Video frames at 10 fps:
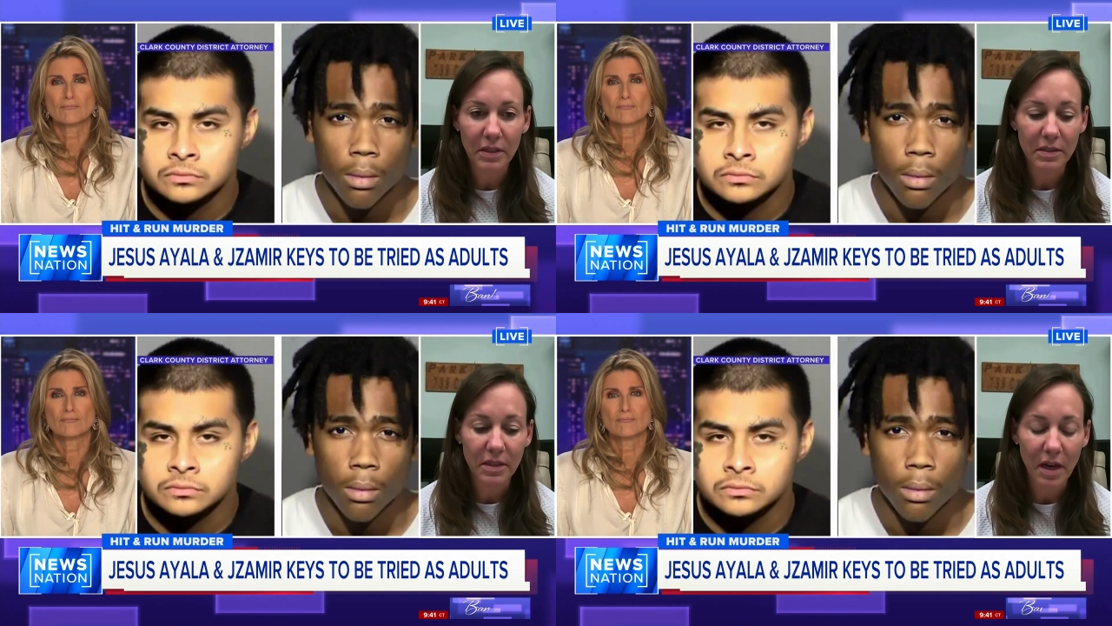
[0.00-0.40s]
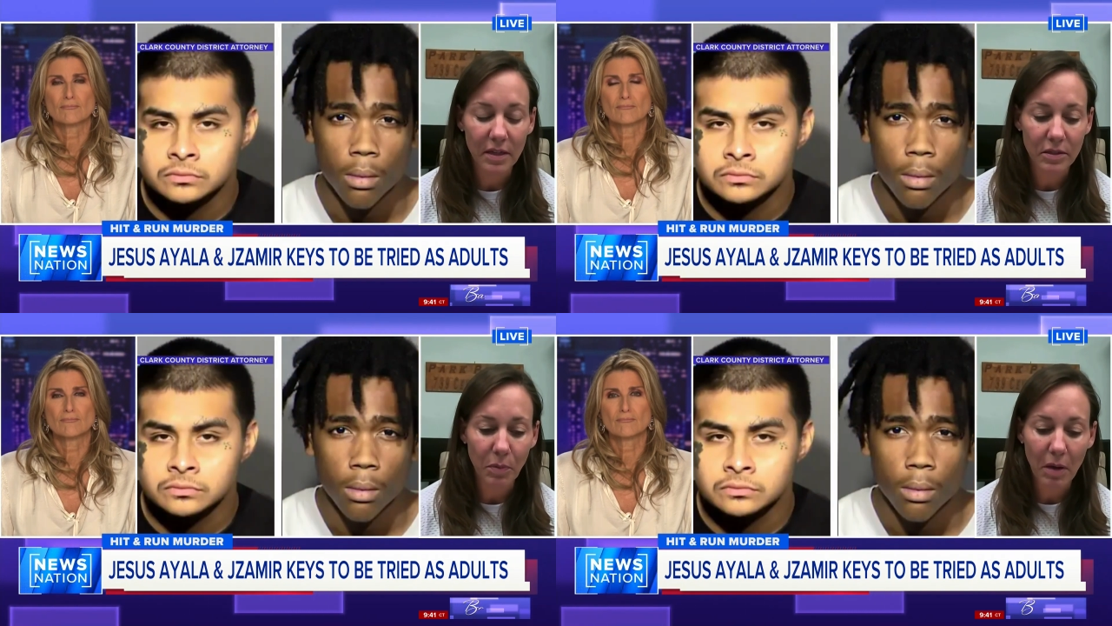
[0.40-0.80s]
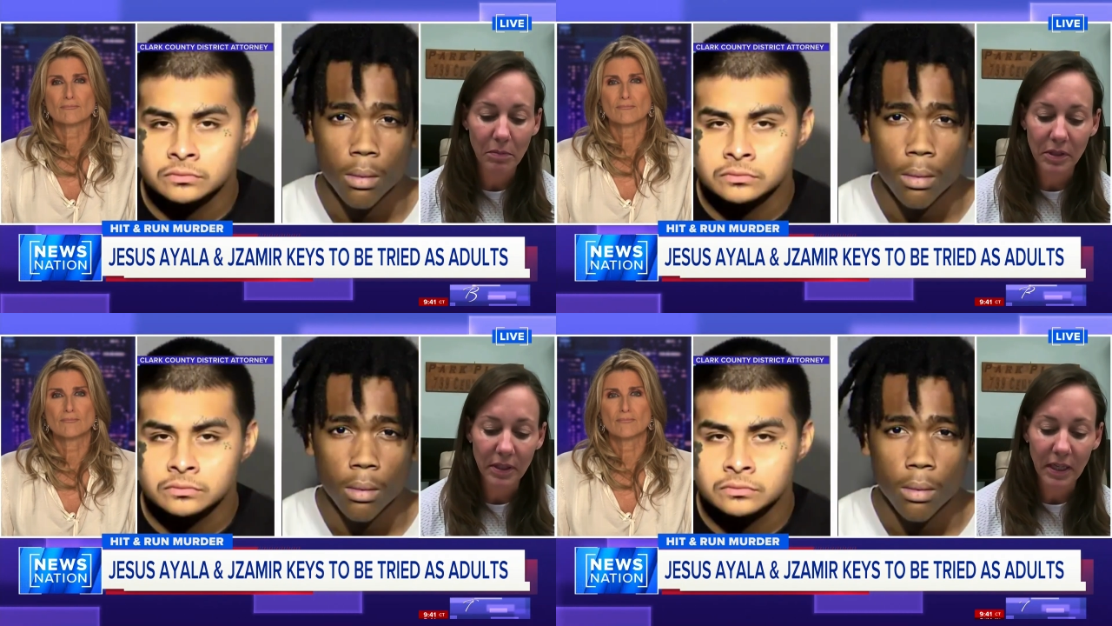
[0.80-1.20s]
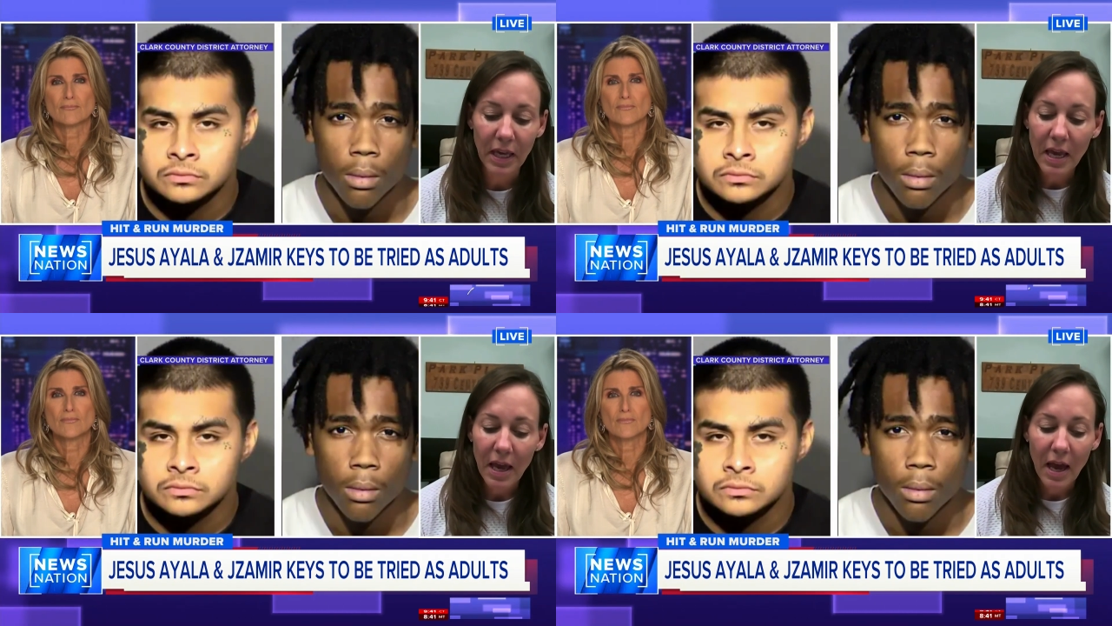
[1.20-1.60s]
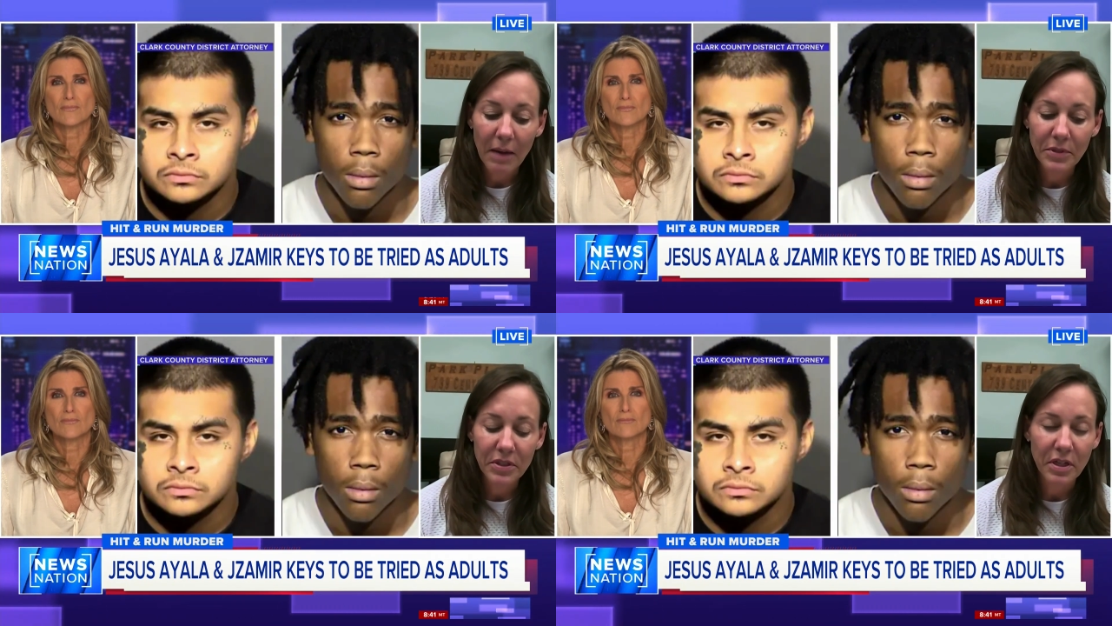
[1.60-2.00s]
Speaker 1: discussed publicly.
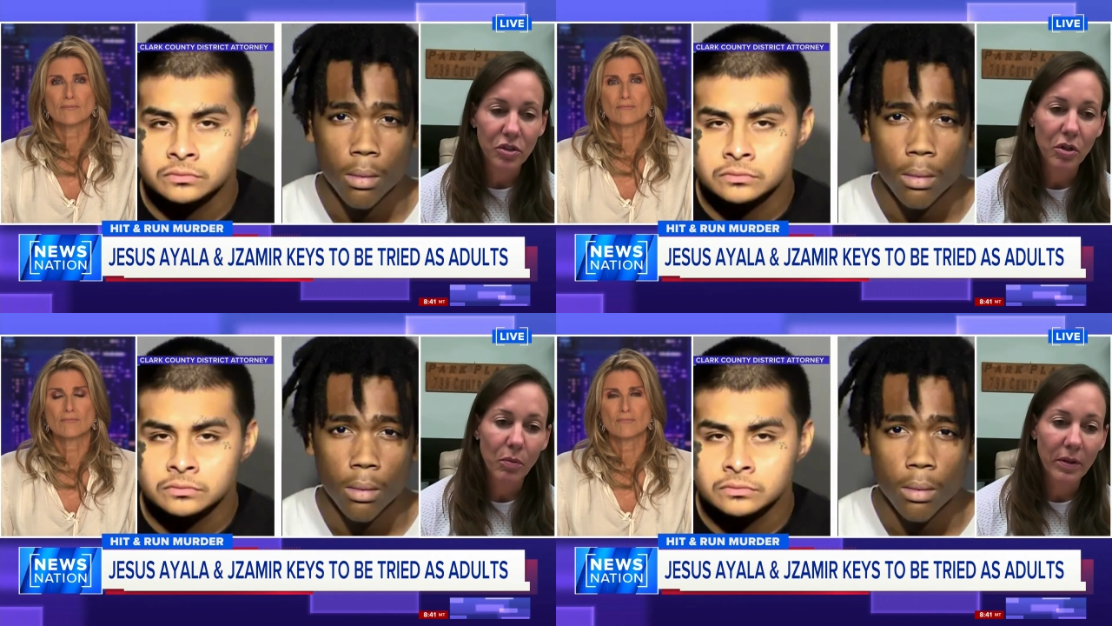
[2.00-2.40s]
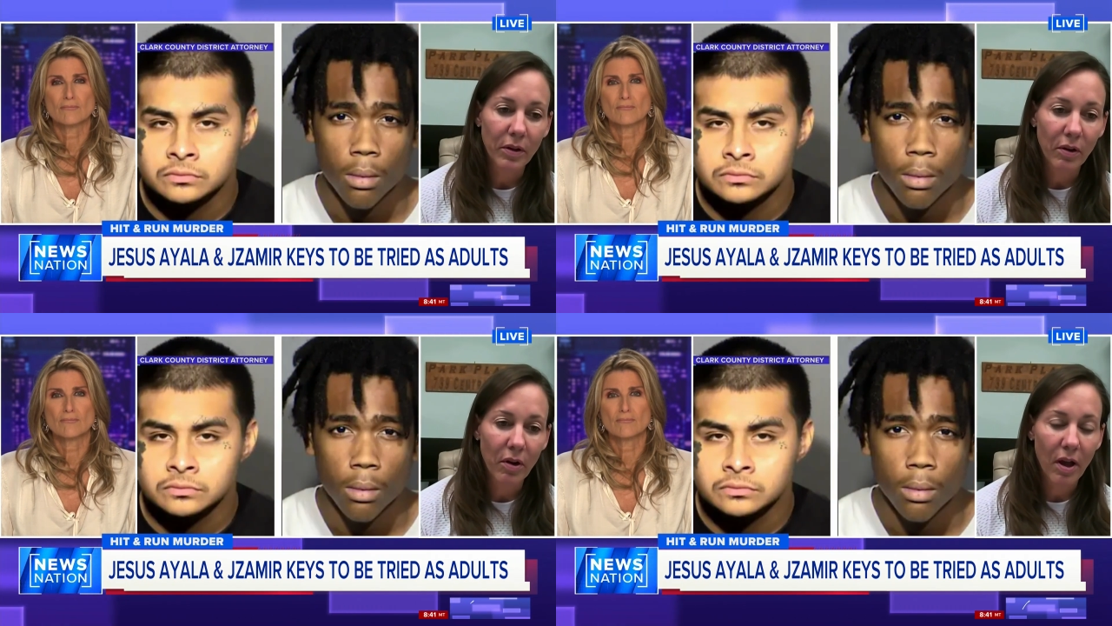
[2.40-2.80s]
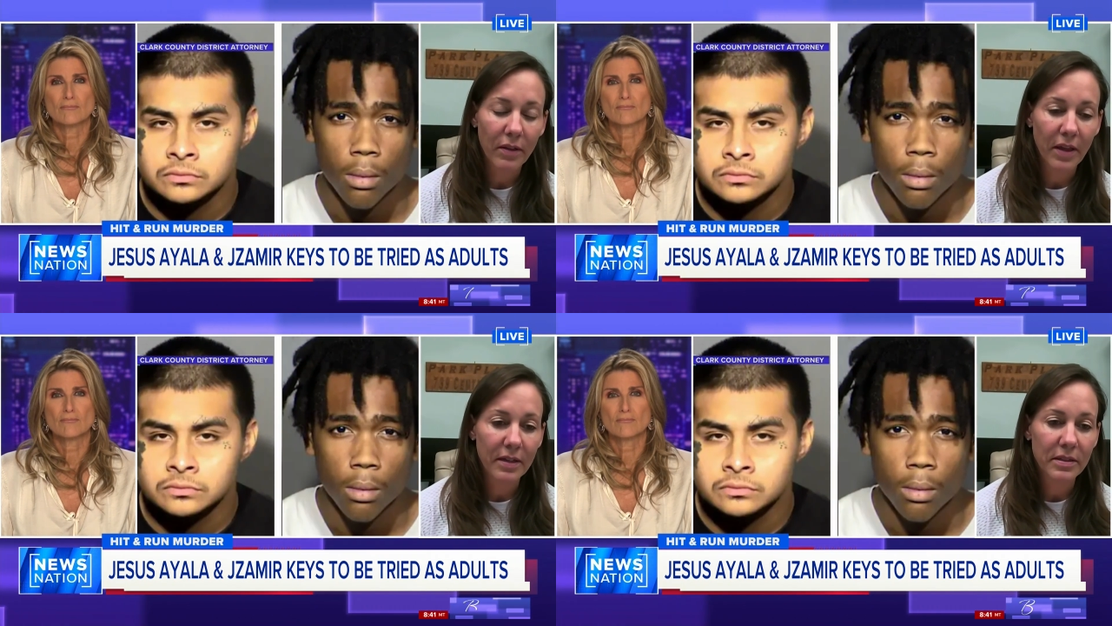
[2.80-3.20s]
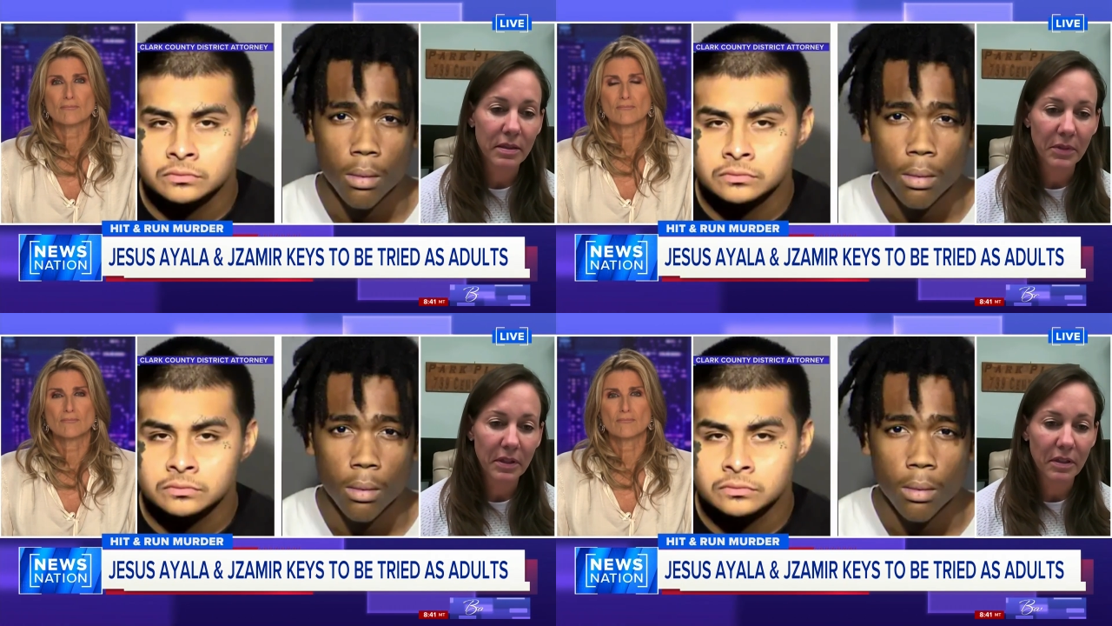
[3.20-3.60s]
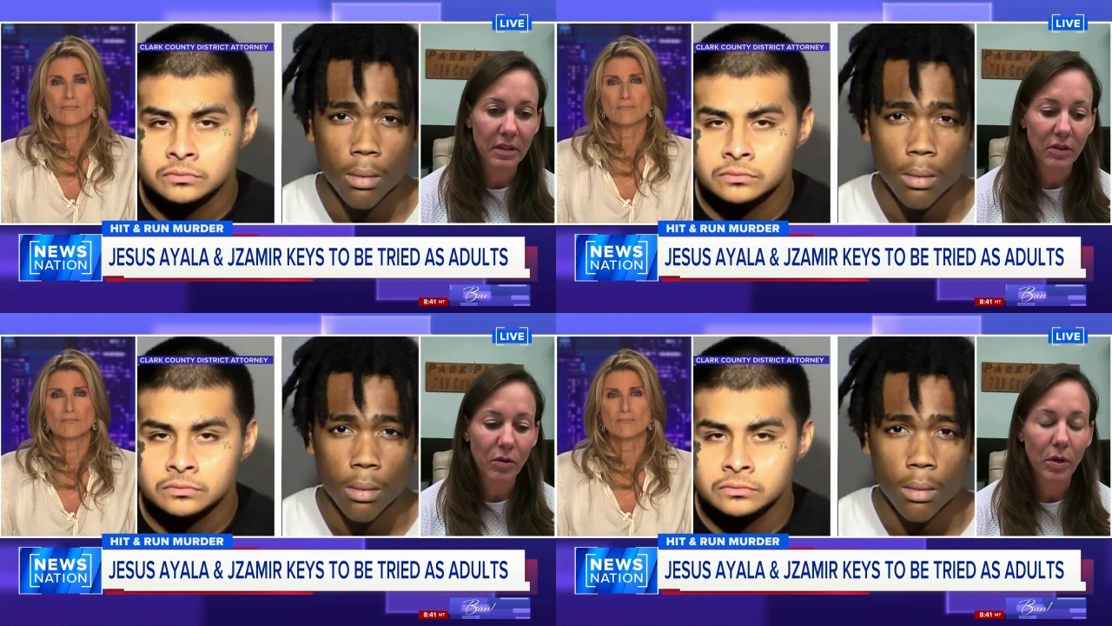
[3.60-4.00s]
I'm just not sure whether or not that is something that
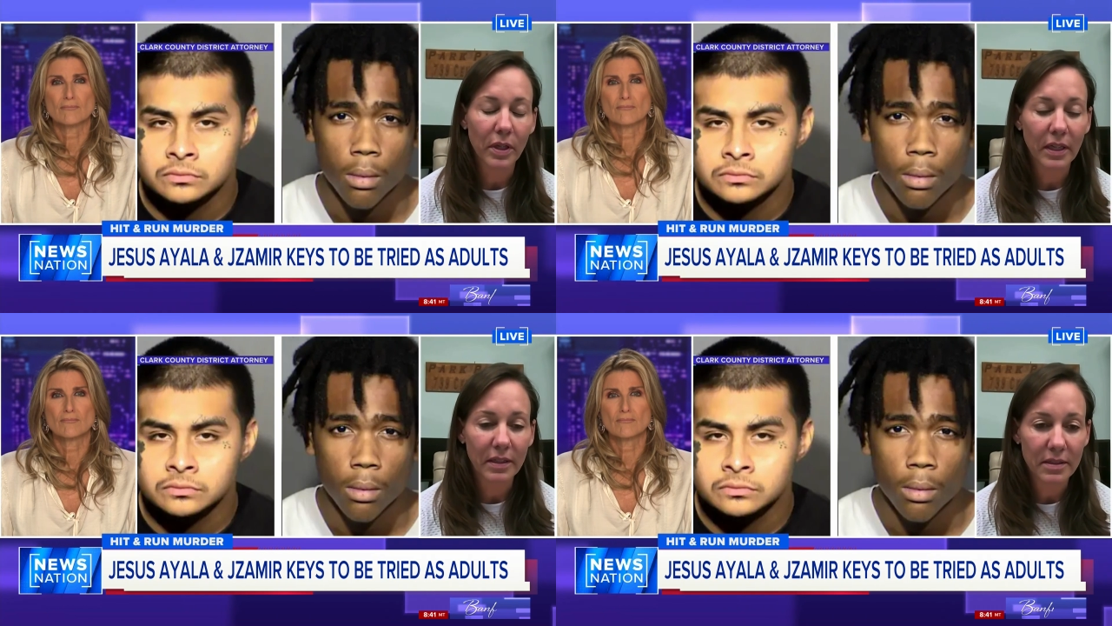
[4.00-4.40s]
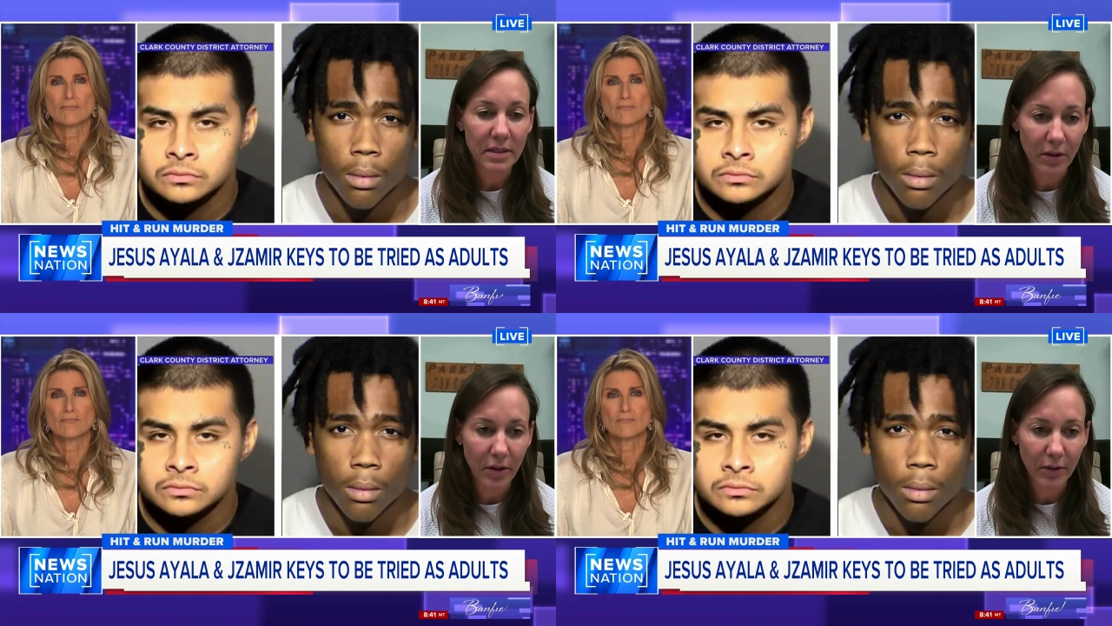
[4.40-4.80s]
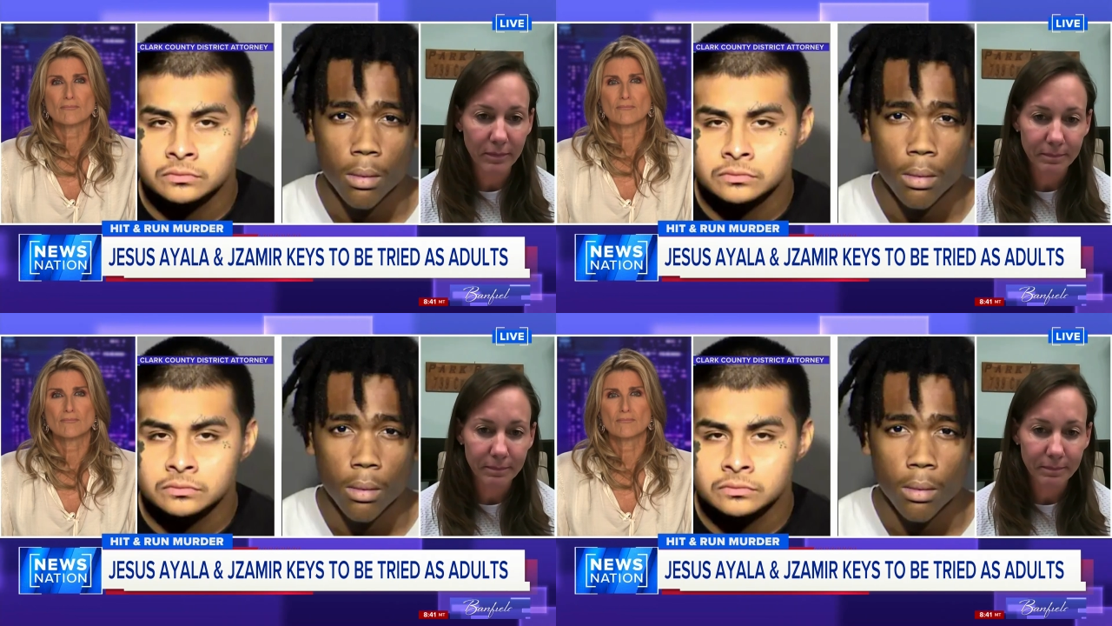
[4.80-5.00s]
the court can consider.